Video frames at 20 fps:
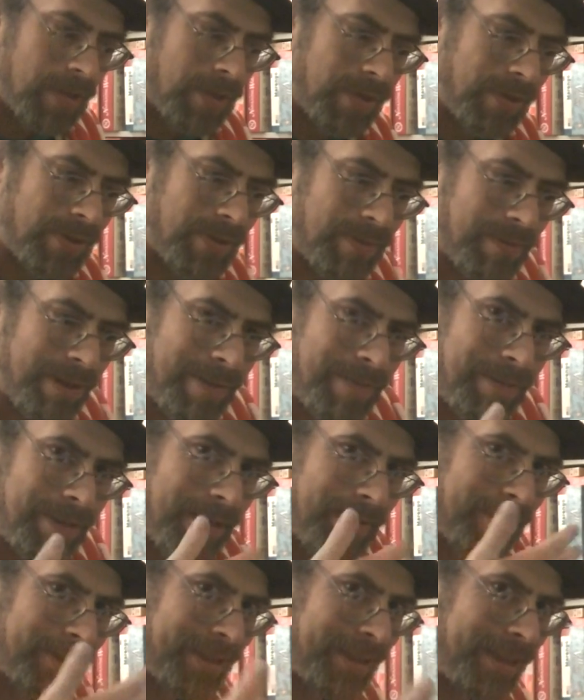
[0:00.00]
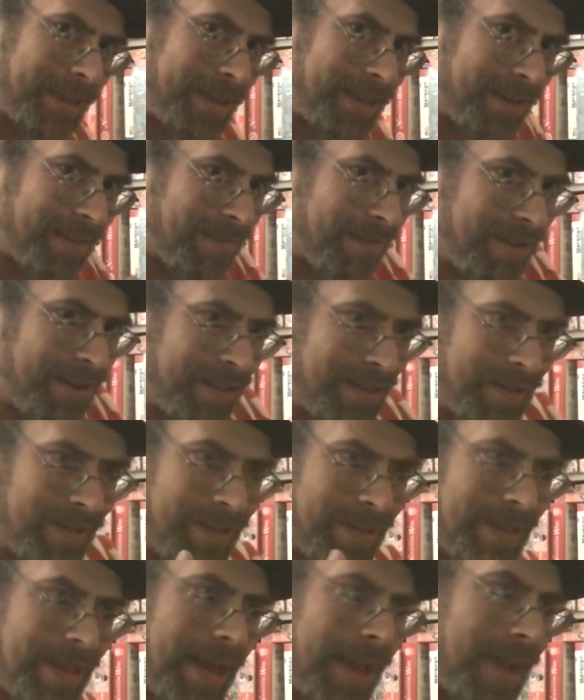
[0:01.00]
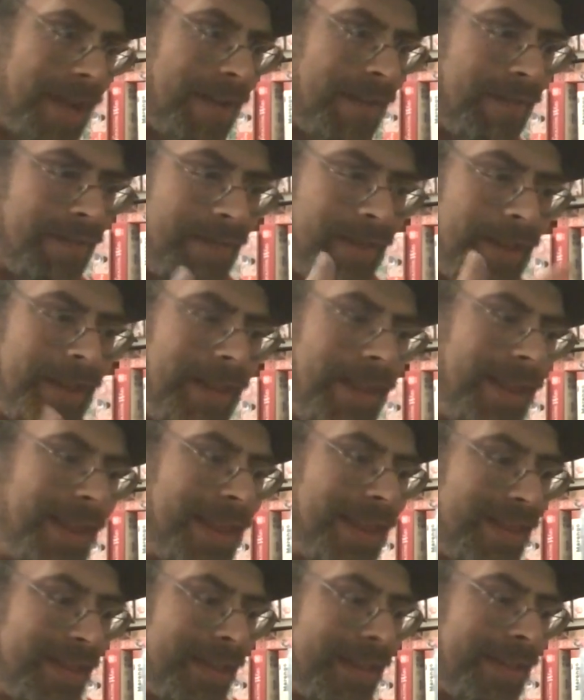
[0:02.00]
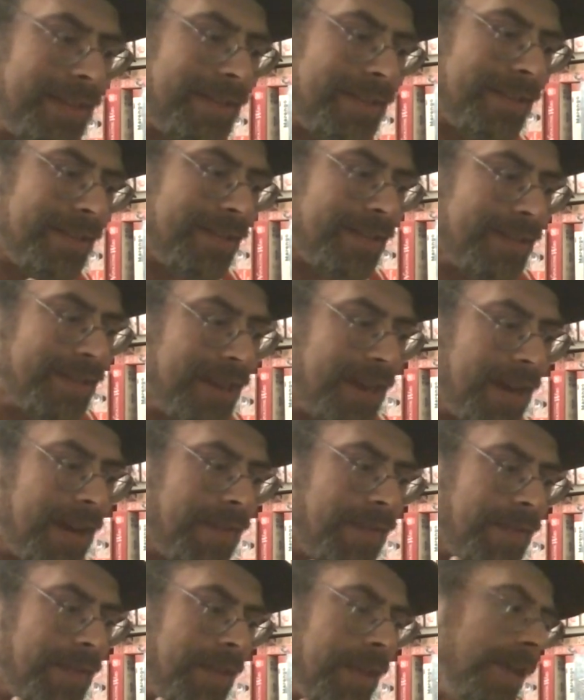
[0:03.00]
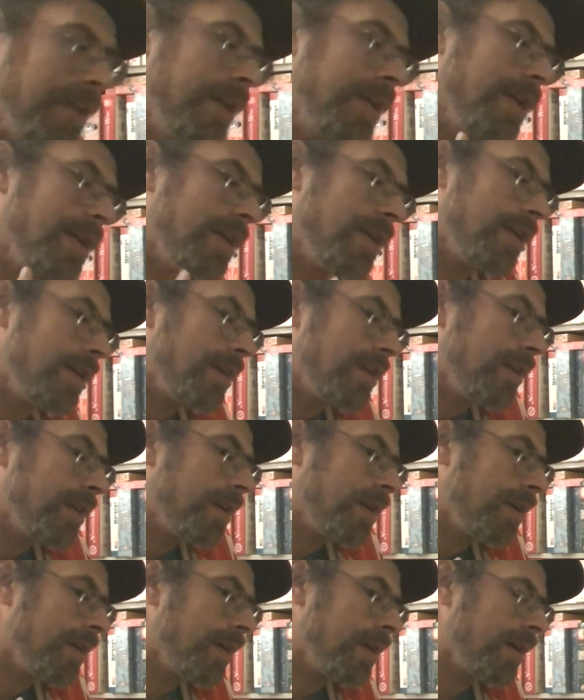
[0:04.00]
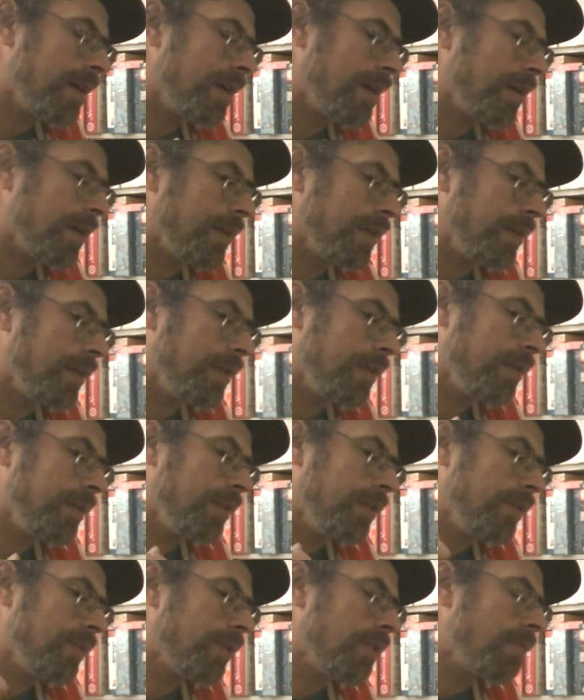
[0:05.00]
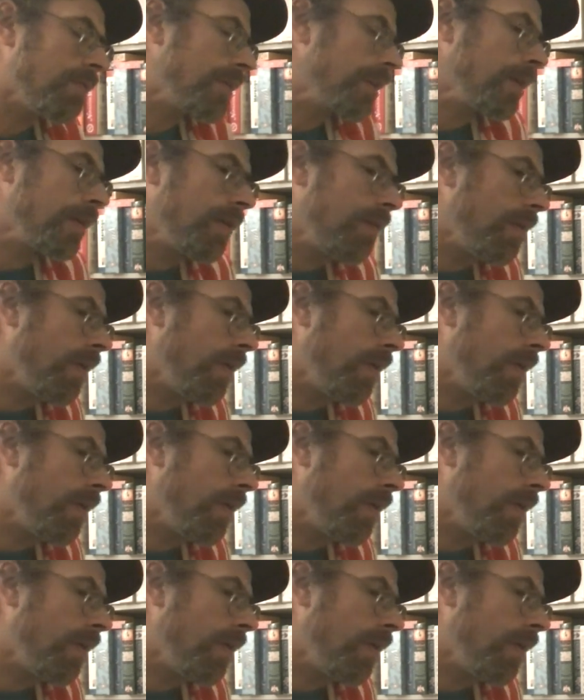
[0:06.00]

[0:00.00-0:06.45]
you might be able to get one of those kind of easily. So there's kind of the, uh, you don't want to go